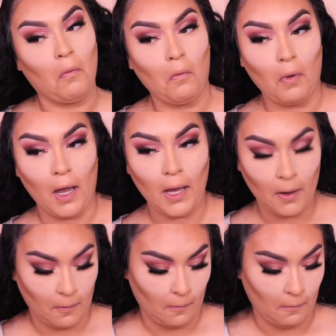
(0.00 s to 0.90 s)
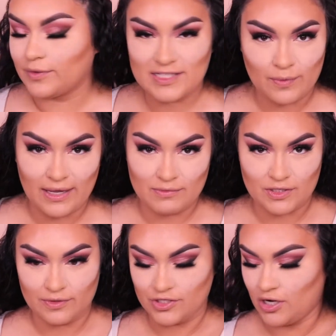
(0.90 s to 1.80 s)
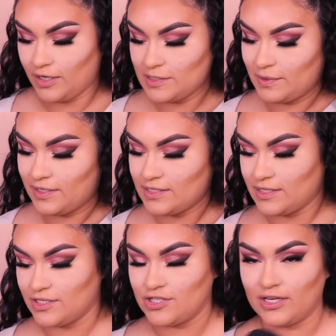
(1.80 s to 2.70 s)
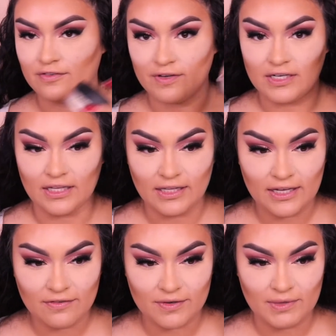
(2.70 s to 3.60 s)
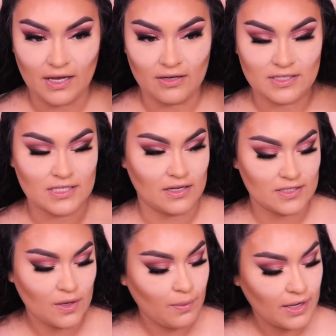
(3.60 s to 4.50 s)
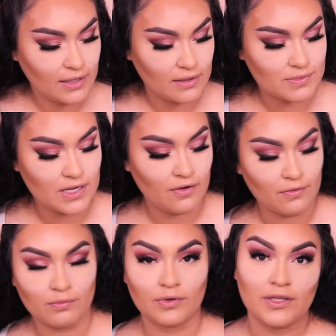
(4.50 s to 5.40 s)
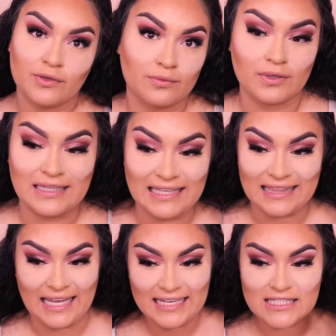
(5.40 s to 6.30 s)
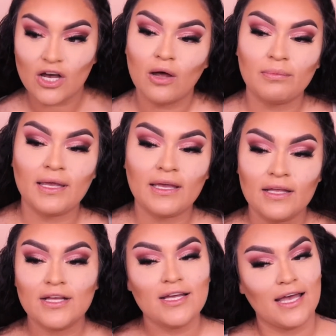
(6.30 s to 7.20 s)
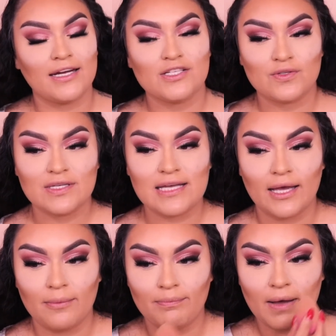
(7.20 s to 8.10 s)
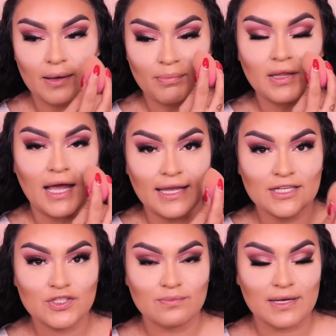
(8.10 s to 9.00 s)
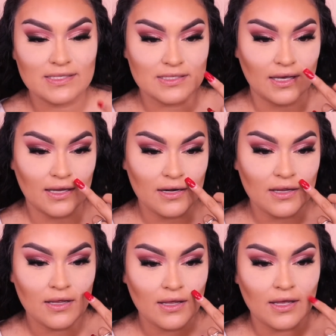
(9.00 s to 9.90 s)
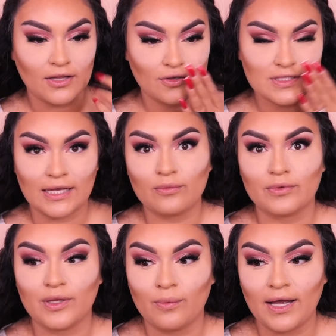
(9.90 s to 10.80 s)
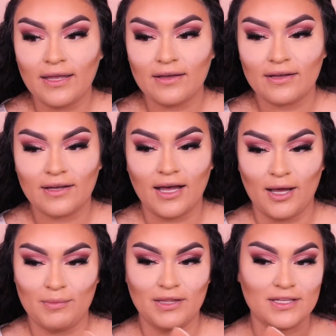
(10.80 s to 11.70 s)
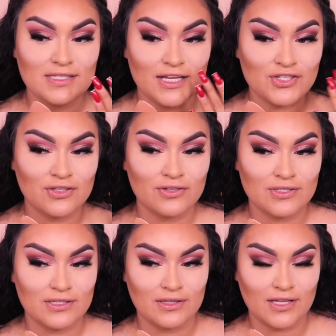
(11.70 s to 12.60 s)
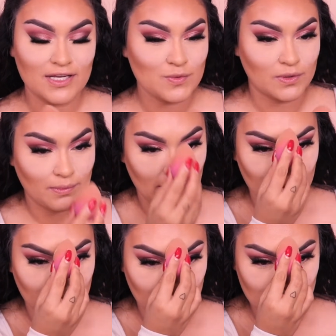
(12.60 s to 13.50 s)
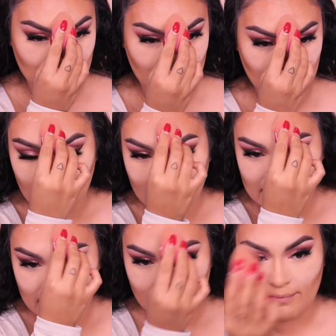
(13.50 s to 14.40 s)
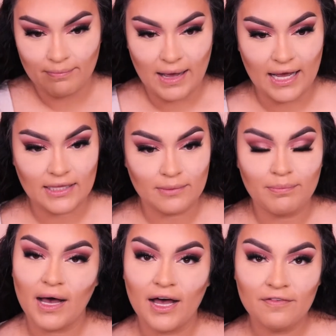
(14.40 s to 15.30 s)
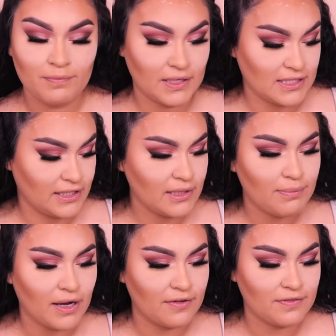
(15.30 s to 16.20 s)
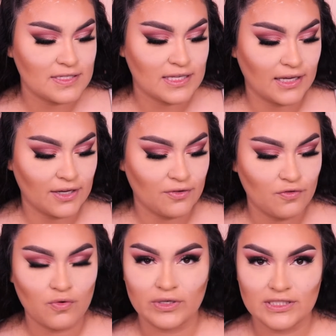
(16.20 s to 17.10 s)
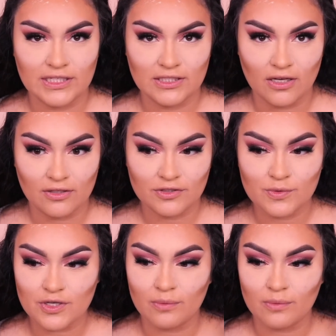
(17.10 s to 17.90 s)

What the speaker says: Wow. The reason why I'm so in shock is because the shade Vanilla from the Anastasia one comes off really light on me, and as soon as I apply it to my skin, it looks like really white. And this actually looks nice with my complexion. And I didn't buy the puff because I think the puff is like $14, which I'll